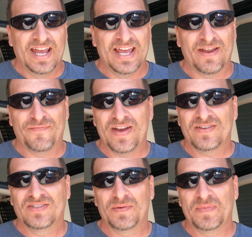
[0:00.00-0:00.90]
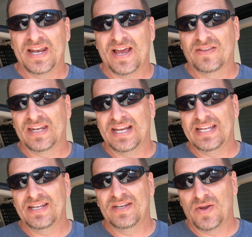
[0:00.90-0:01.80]
and I found something out that I
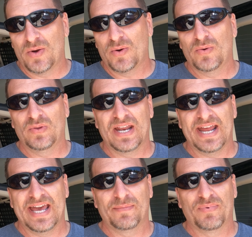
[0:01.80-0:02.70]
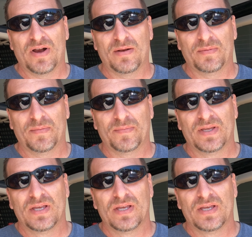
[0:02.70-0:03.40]
didn't know that I had a problem.